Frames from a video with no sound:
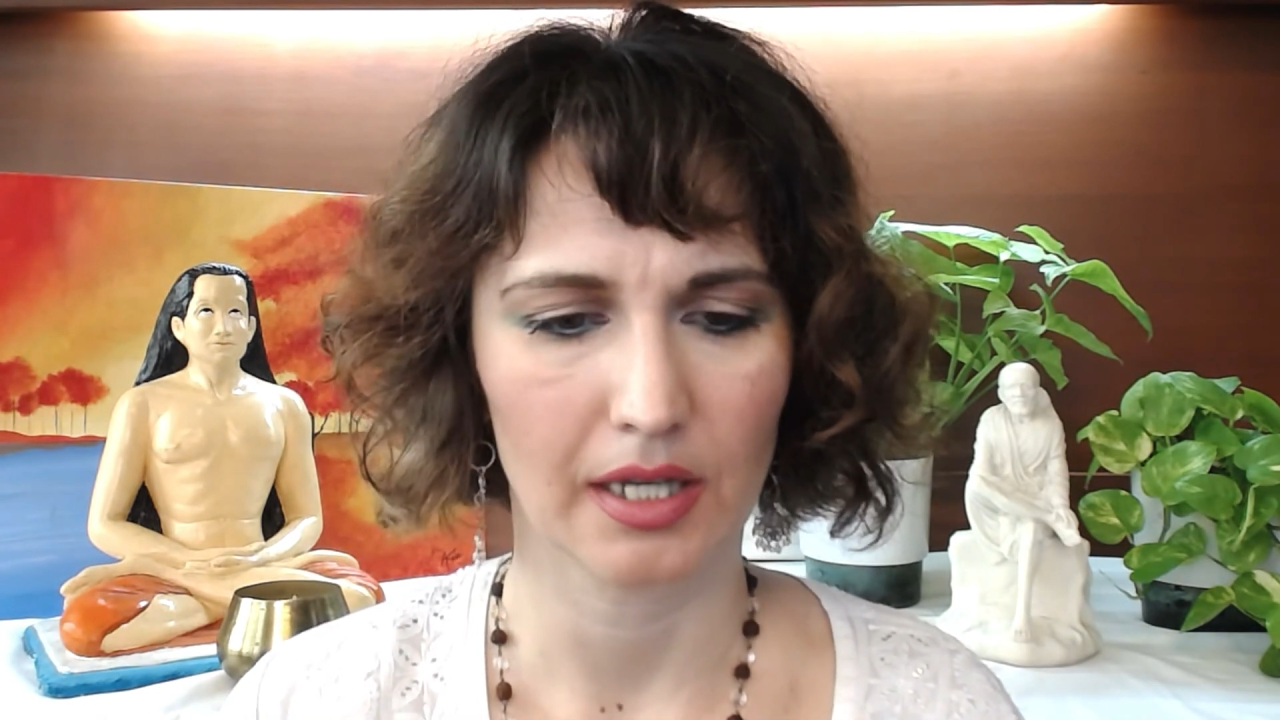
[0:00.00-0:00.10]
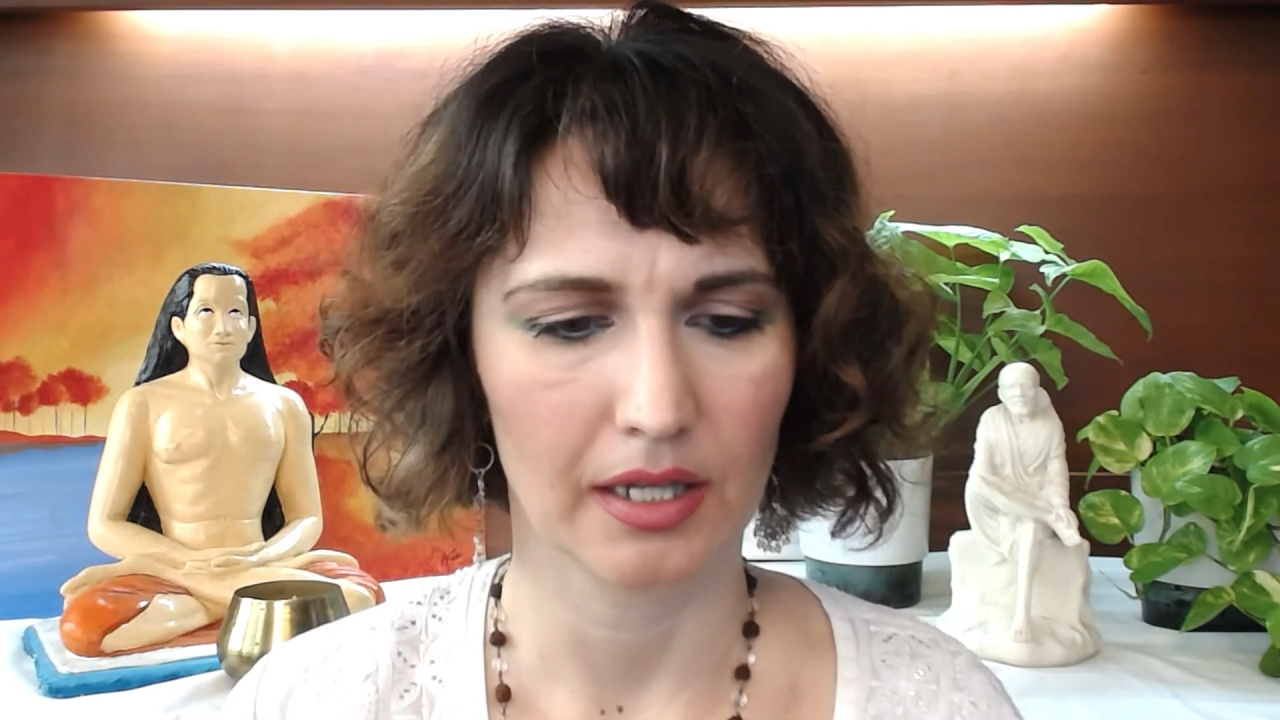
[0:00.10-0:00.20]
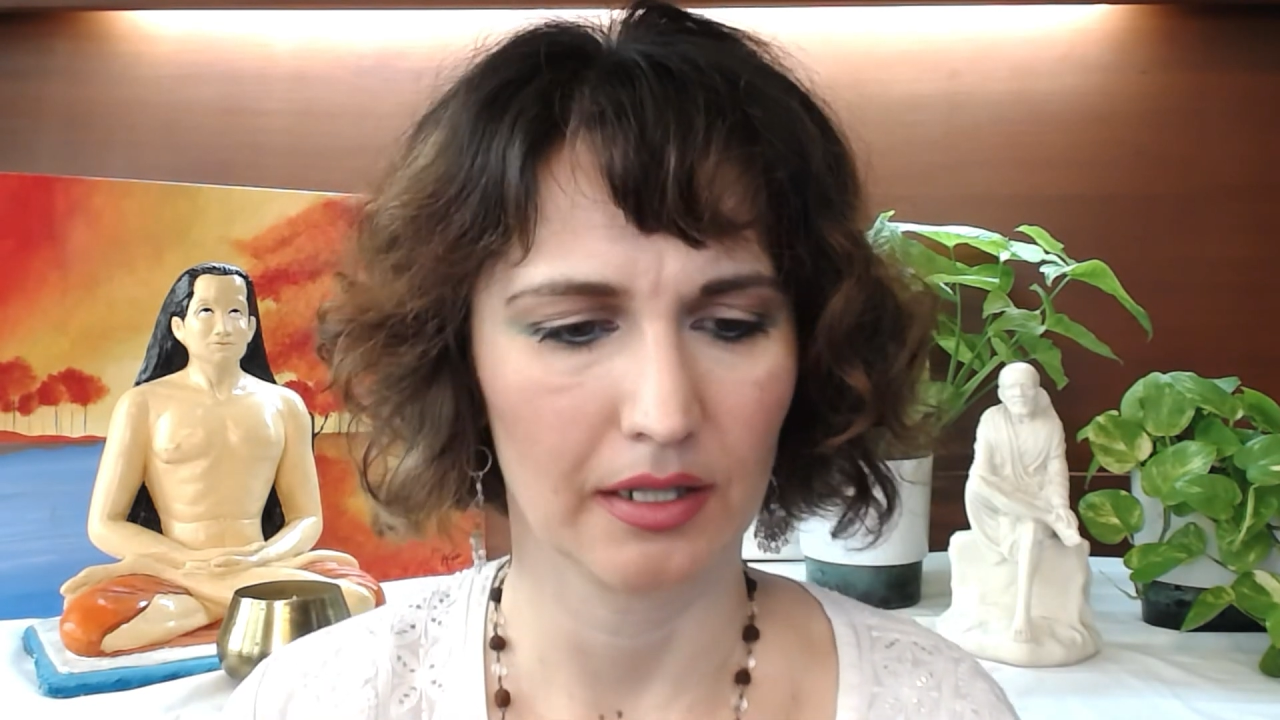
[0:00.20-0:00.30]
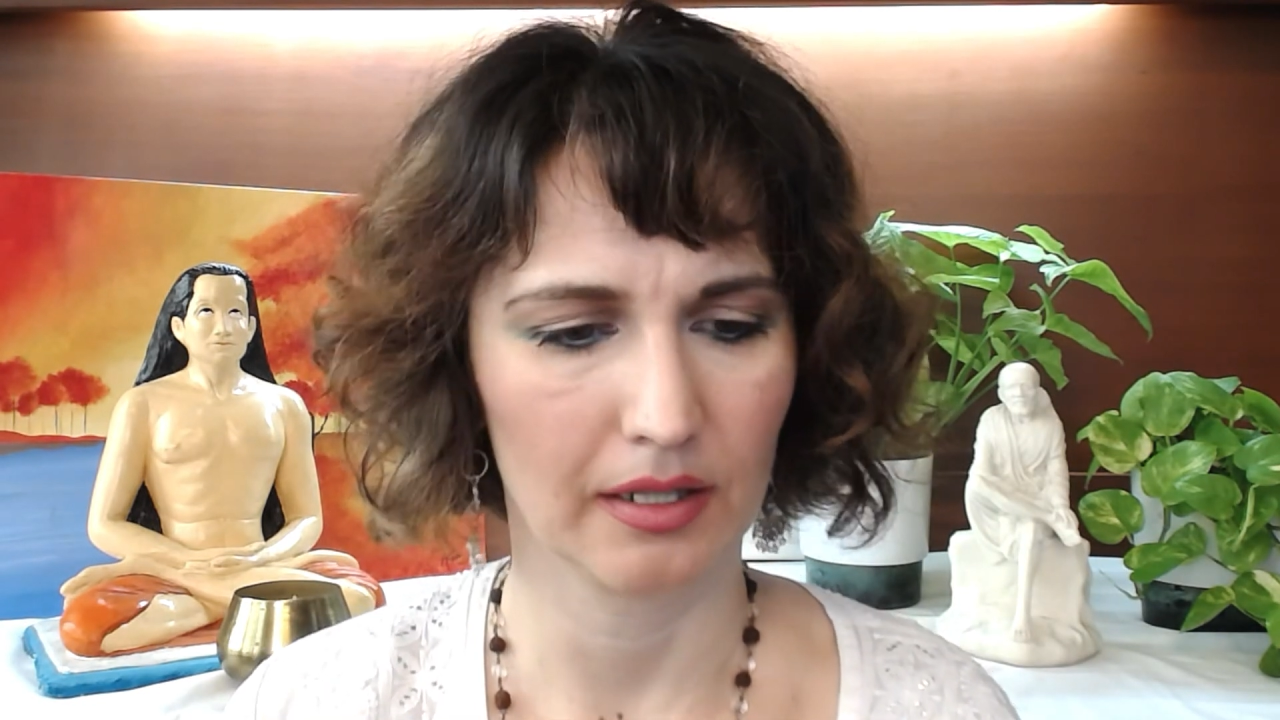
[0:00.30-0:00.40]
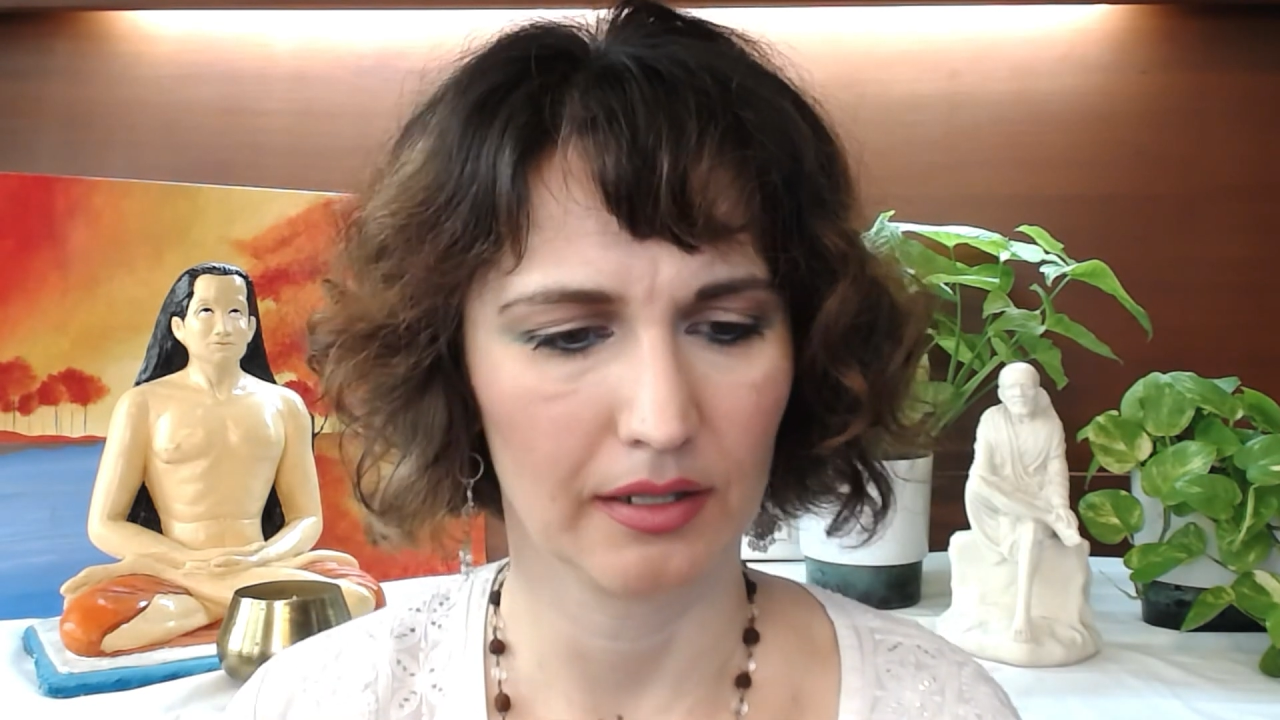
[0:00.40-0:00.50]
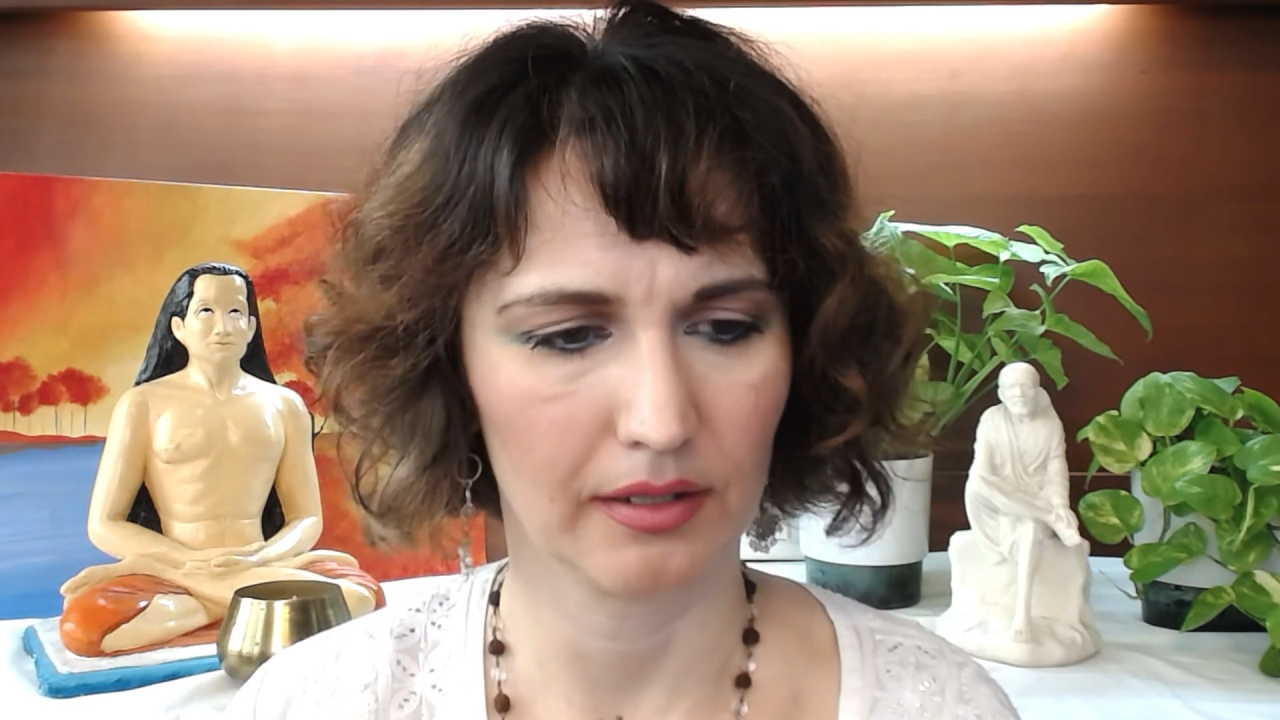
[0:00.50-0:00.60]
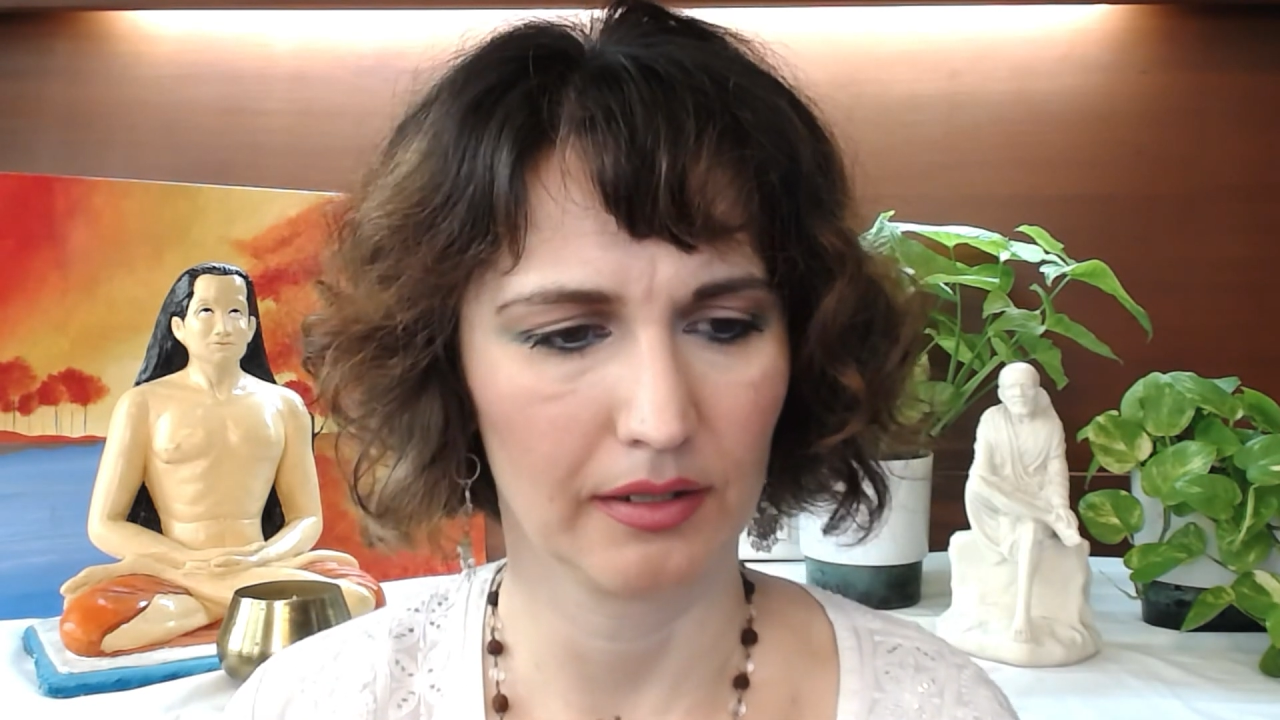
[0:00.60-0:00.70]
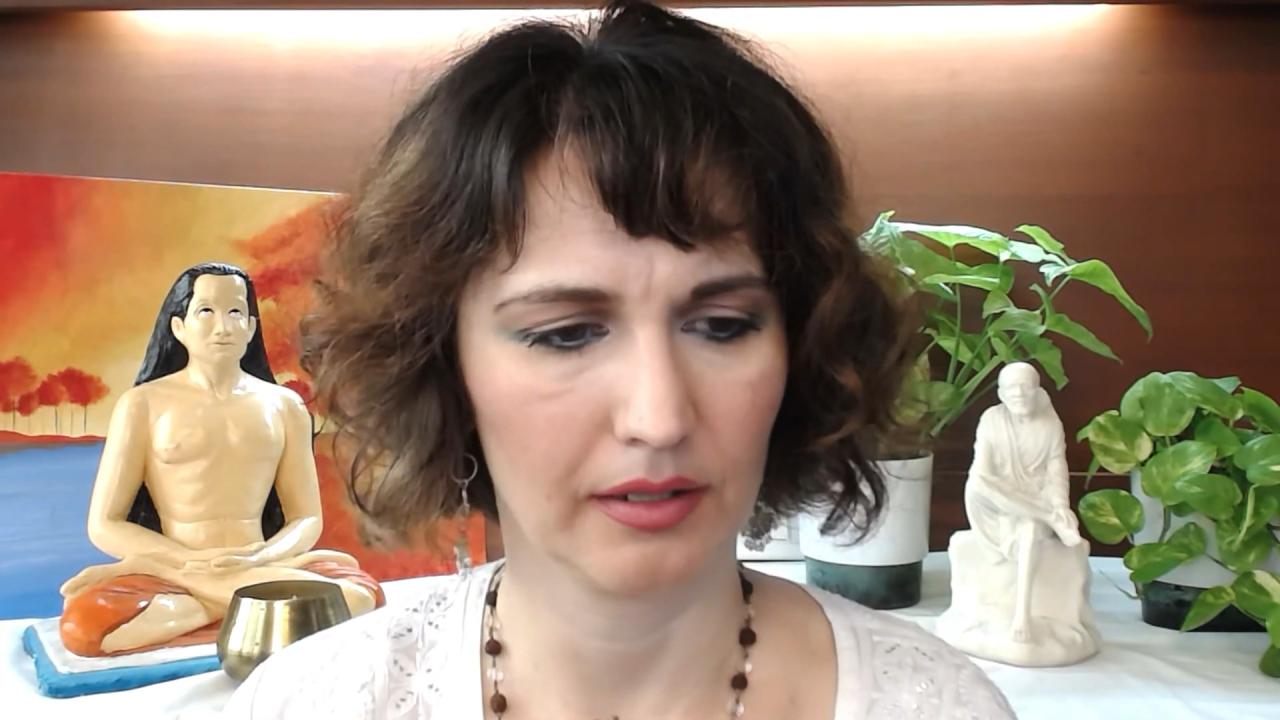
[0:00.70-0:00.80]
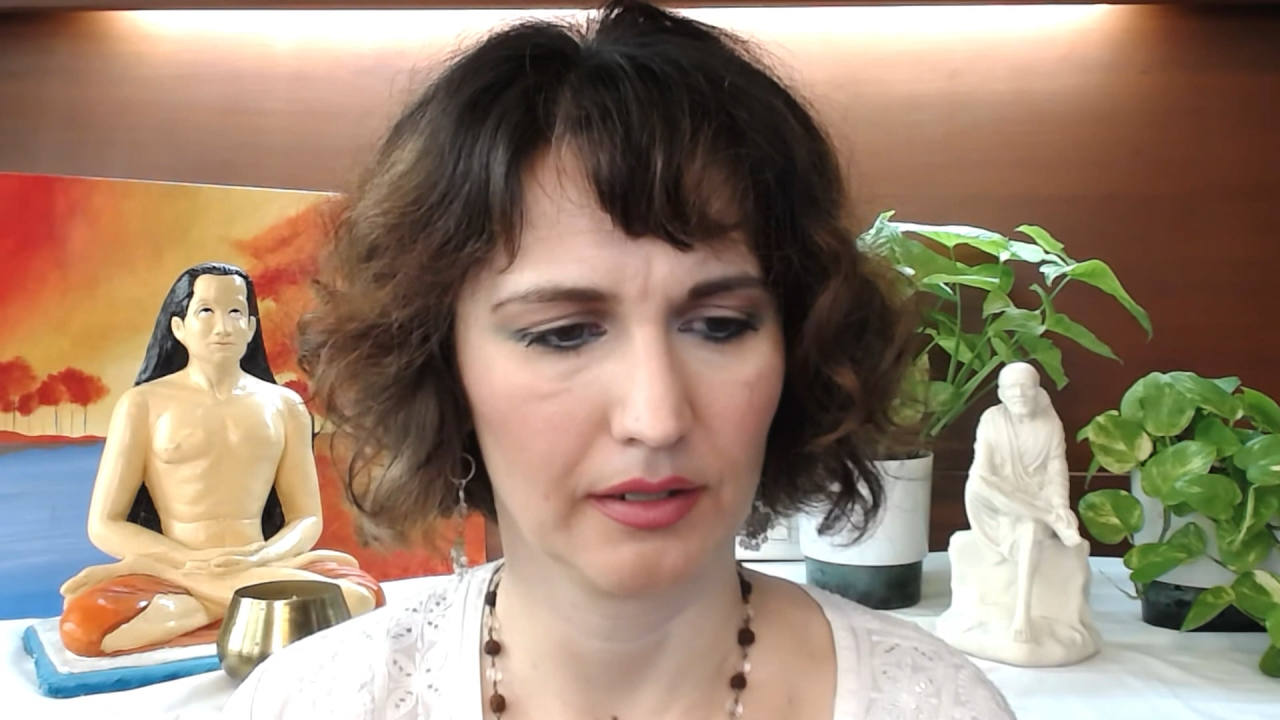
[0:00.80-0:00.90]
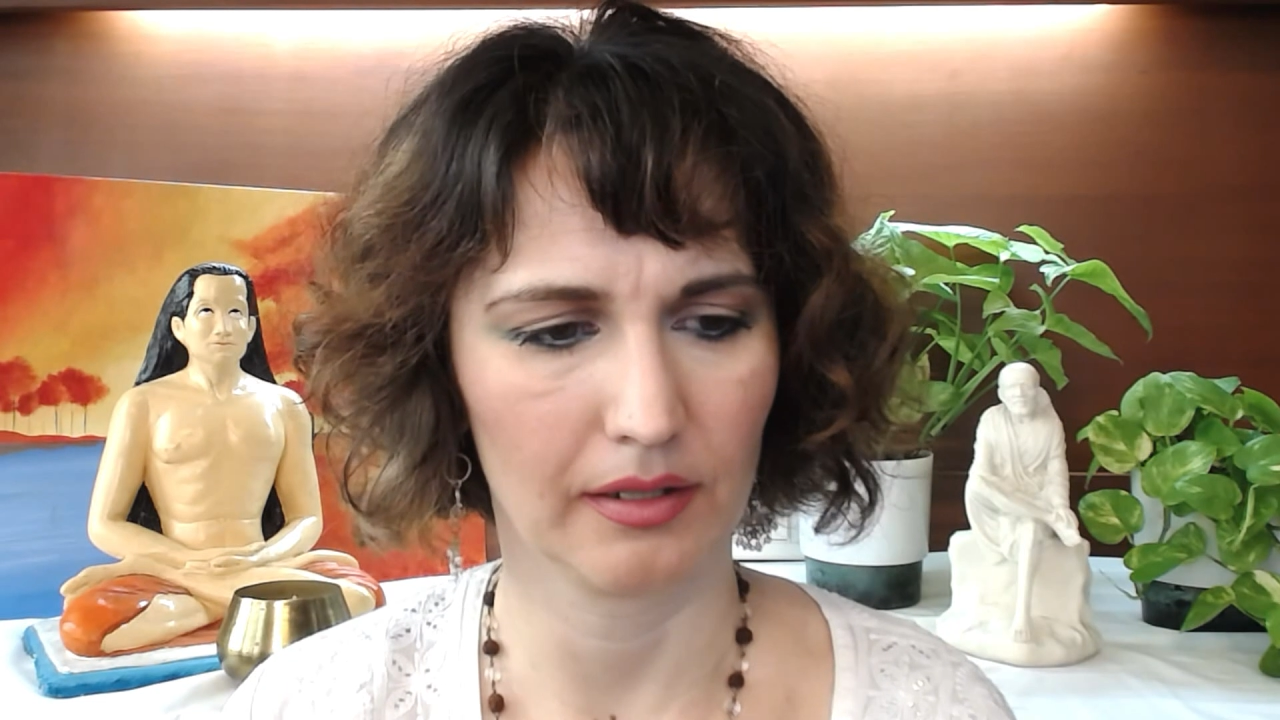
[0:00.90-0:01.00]

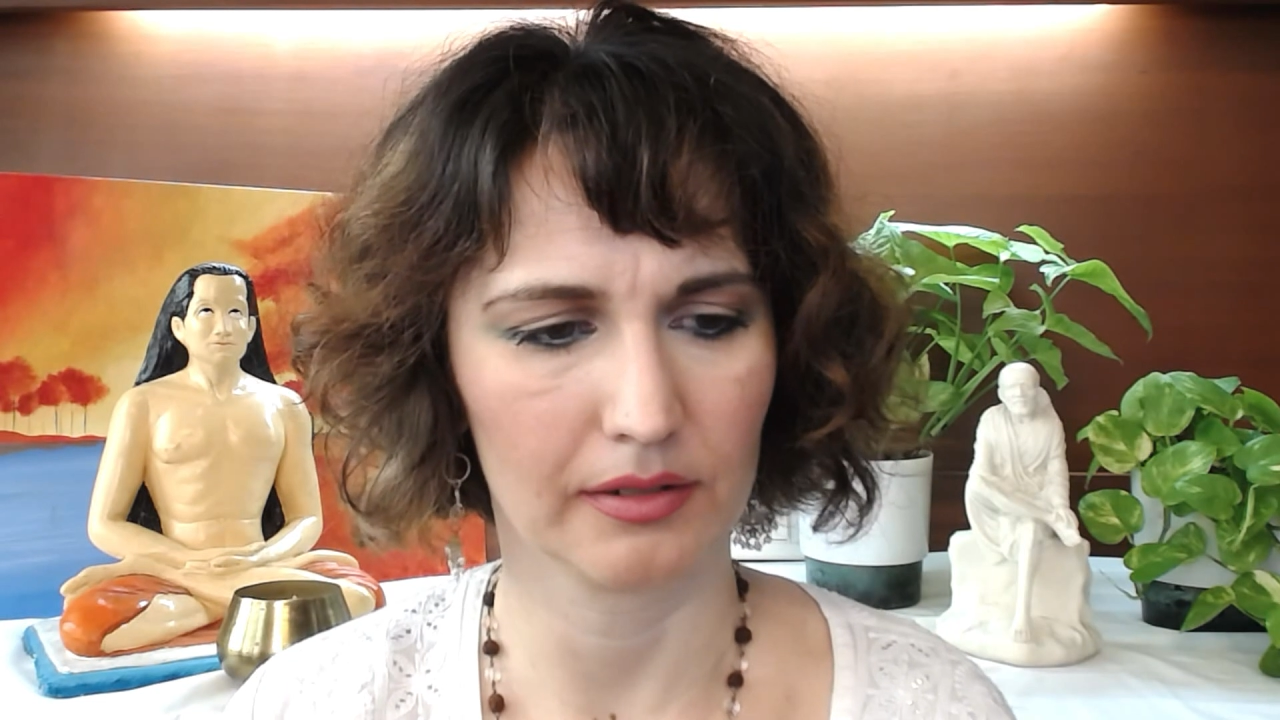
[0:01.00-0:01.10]
in